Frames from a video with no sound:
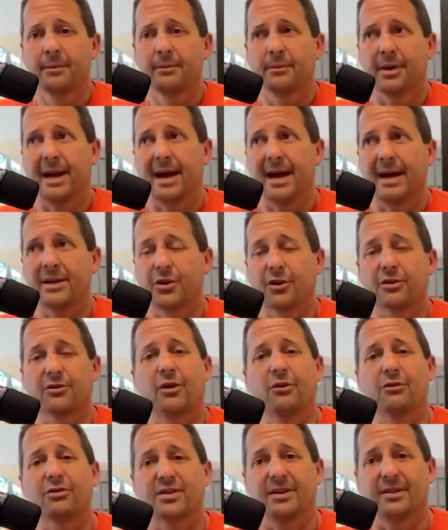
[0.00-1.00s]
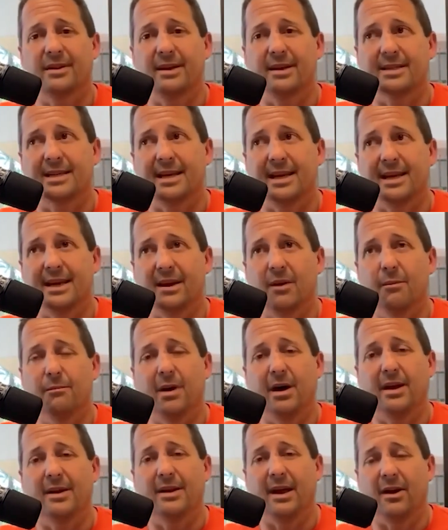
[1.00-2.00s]
But I took notes on this, and on
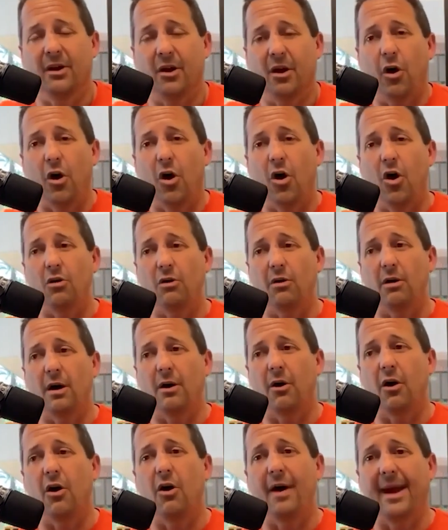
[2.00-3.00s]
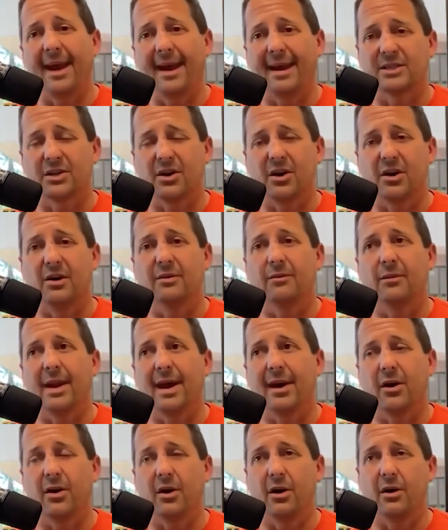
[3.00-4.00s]
Monday in our all hands on,
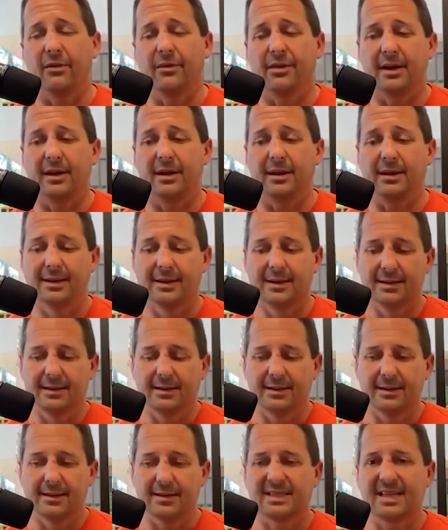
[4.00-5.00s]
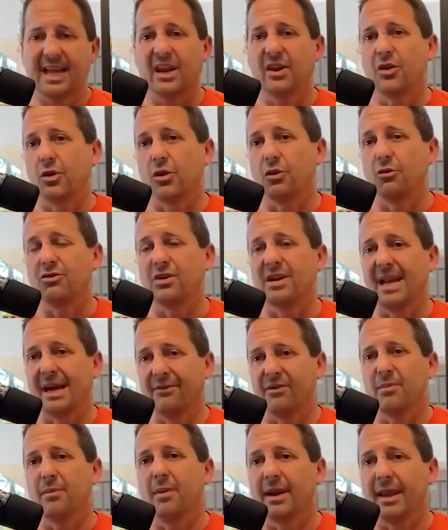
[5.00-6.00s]
what I call the State of the Union
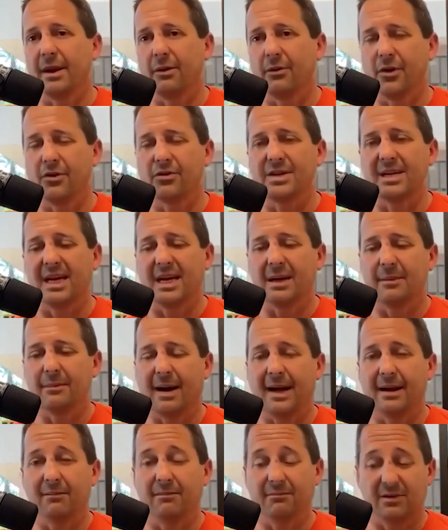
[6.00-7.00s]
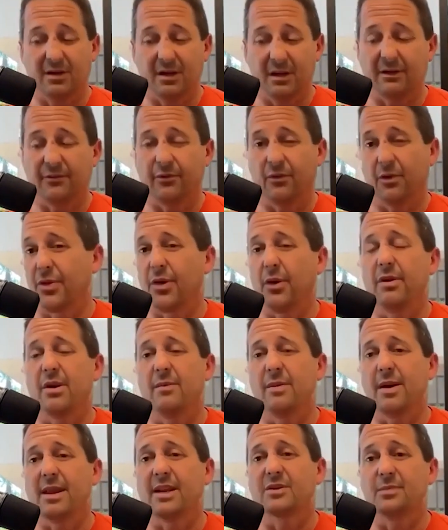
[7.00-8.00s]
every Monday with our team, I deliver a
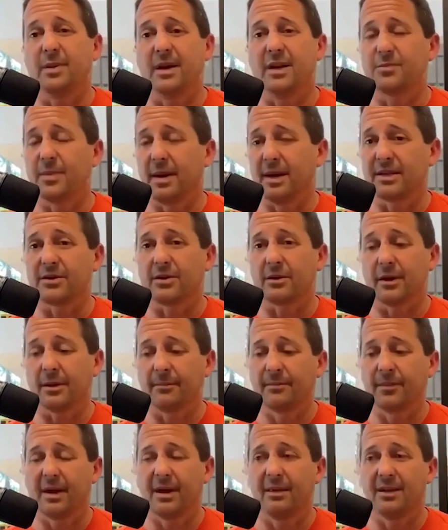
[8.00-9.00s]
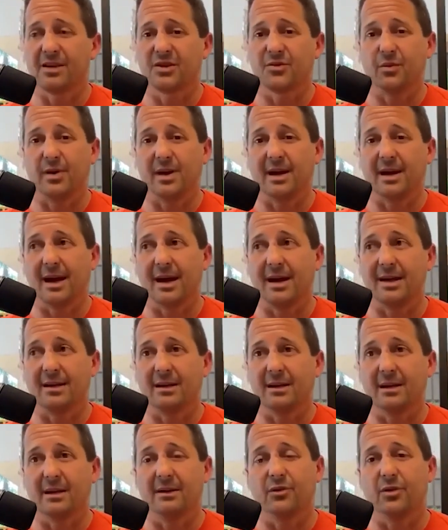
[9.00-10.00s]
30-minute speech basically. And this week I
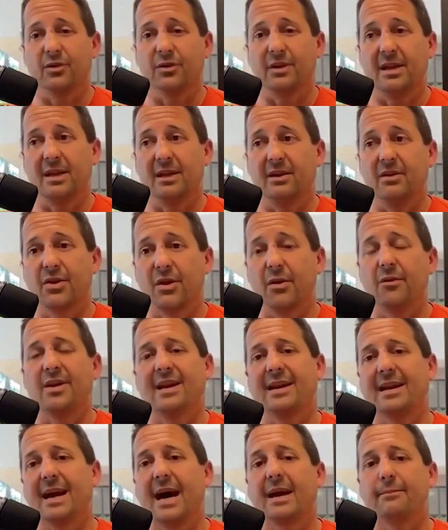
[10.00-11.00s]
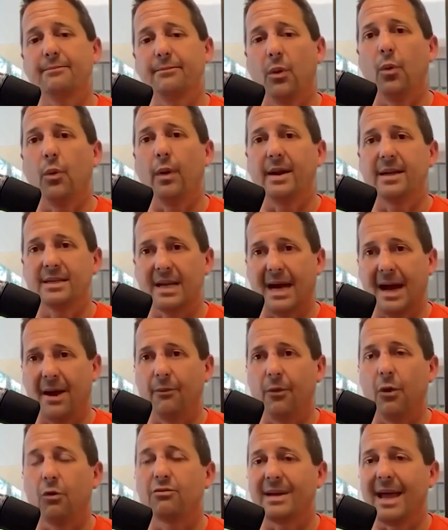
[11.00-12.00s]
delivered the 39 points I
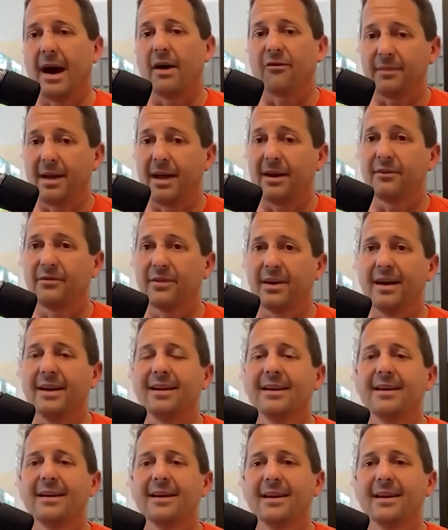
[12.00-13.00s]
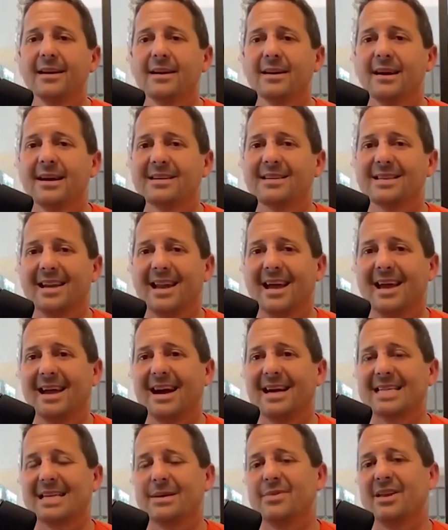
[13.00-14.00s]
wrote down from that event. And I said, hey
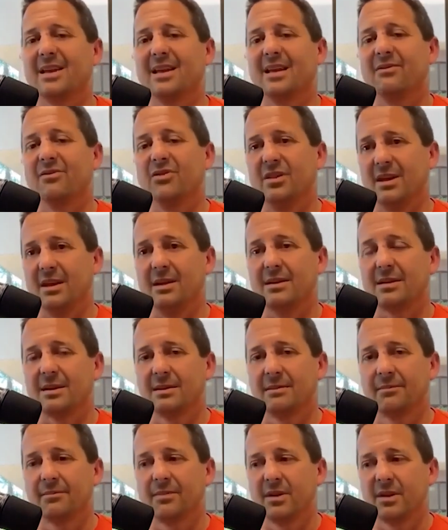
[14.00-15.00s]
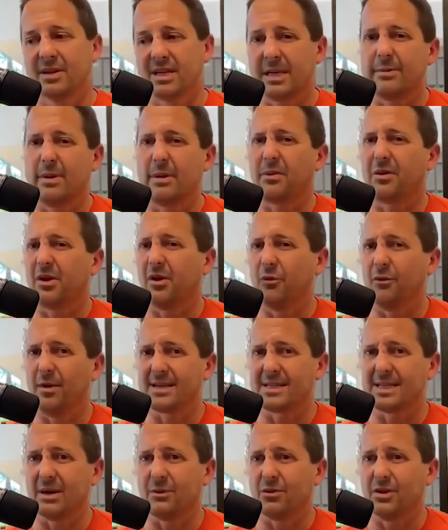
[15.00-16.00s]
guys, I'm going to give you these. Some of them are going to
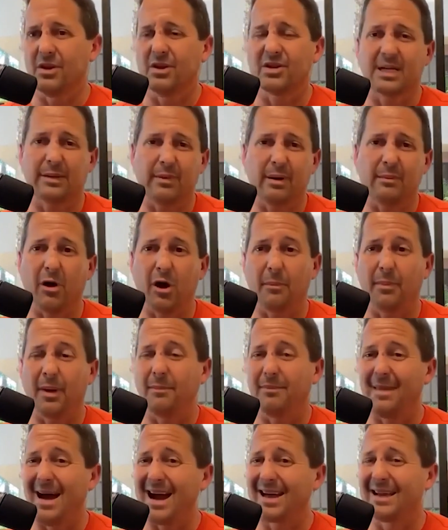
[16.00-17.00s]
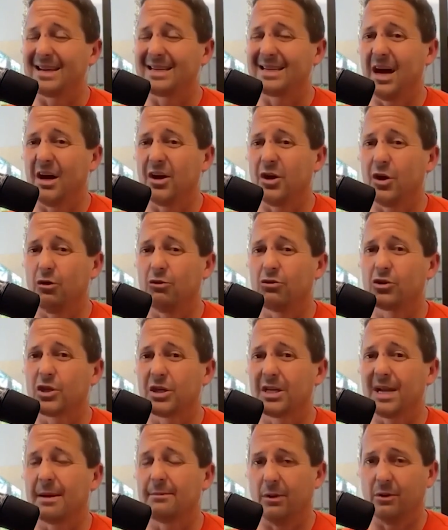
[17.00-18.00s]
resonate with you, some of them aren't. But I'm not going to tell you who
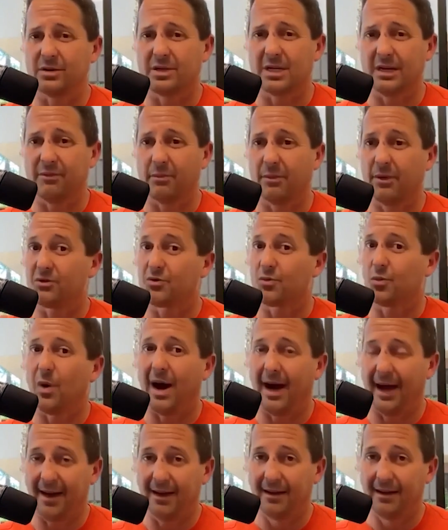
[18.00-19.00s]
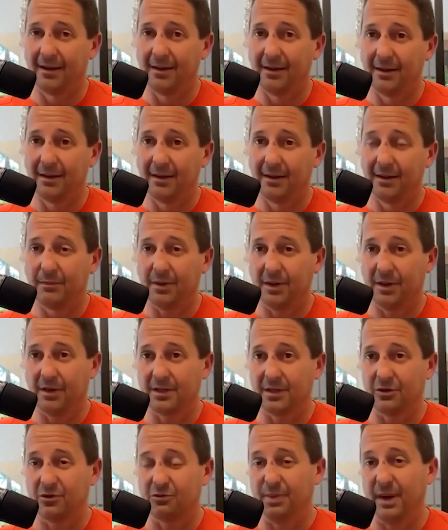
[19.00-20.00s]
said most of them. Here's why.
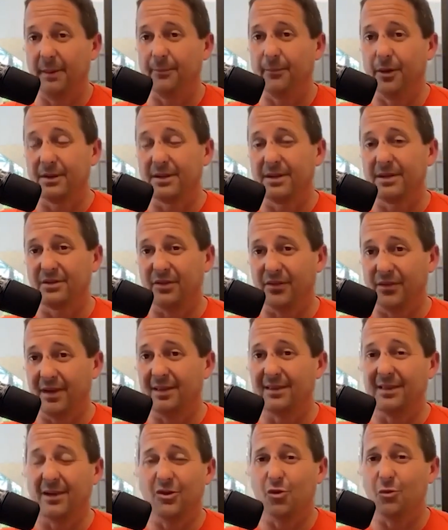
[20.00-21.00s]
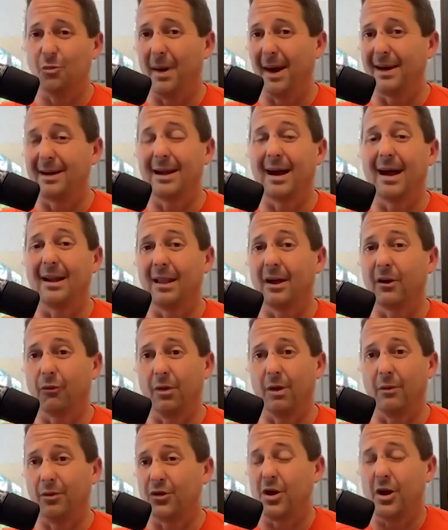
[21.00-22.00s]
Because there's people at this event that you might not
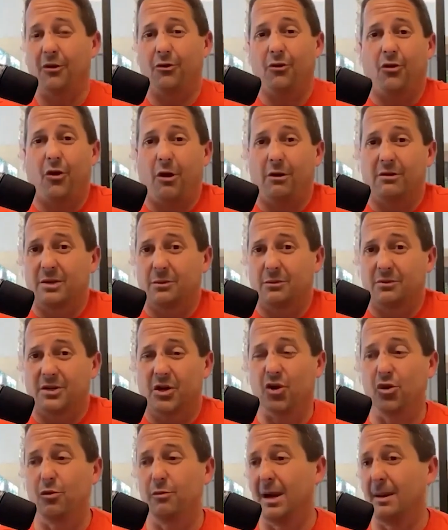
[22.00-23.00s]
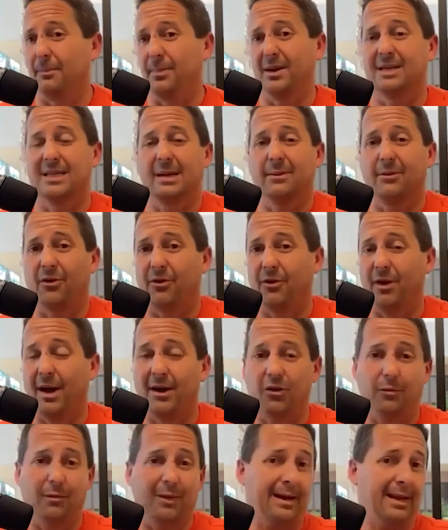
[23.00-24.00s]
agree with. Tucker Carlson was there. You might be a
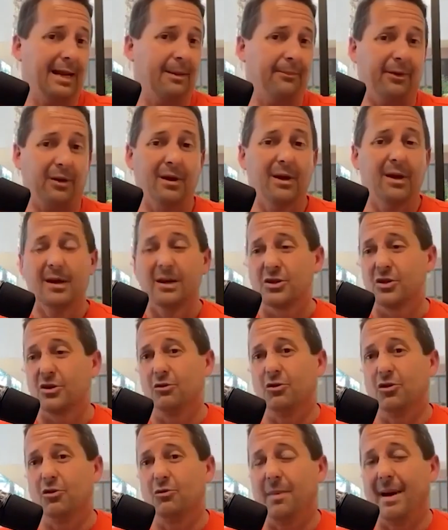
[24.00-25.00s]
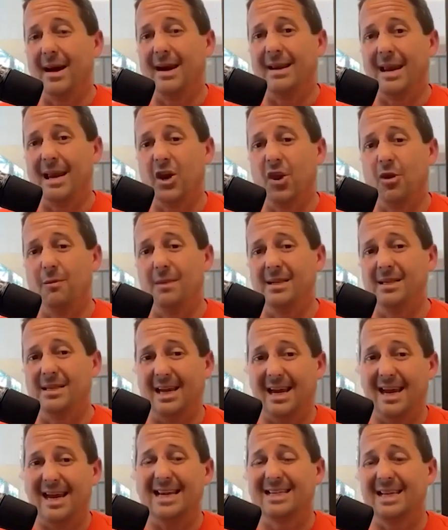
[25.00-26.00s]
Democrat. You might not be. So you might hear me
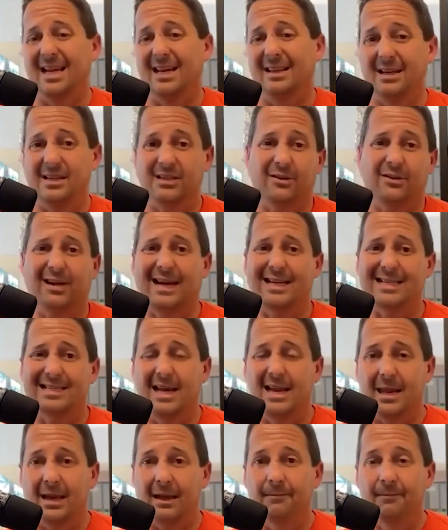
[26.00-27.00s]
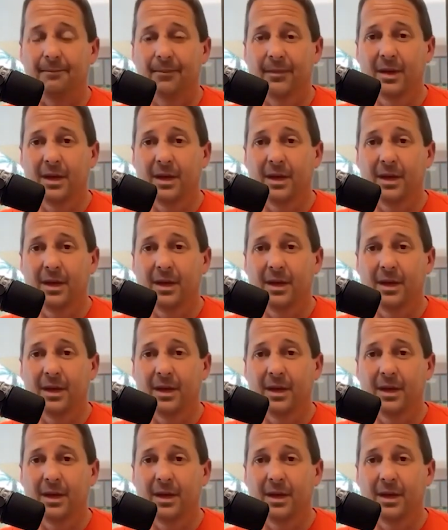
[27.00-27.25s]
say, he said this, like, guy's an idiot.